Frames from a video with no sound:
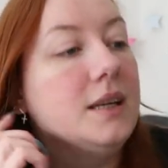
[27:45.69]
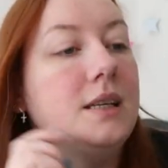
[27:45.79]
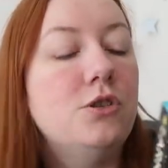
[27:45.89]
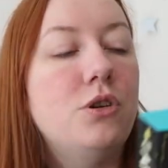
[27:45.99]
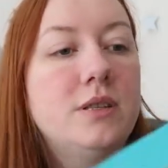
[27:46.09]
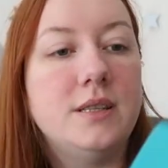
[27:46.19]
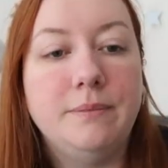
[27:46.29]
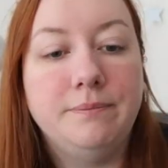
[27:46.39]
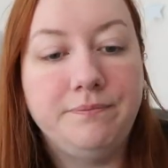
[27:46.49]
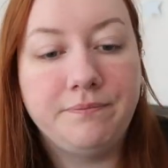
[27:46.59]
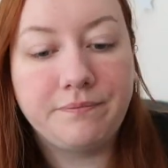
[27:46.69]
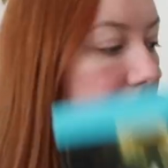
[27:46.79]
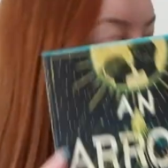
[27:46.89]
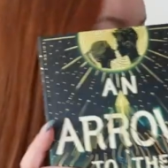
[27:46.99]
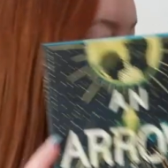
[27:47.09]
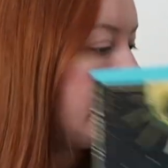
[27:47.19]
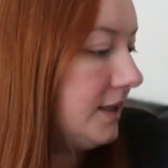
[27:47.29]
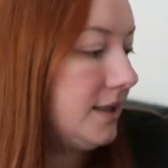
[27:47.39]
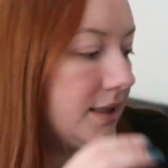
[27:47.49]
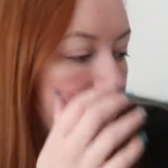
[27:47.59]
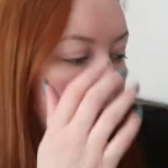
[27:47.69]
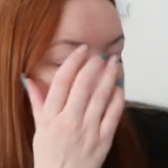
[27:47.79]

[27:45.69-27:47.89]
Interesting. Very nice.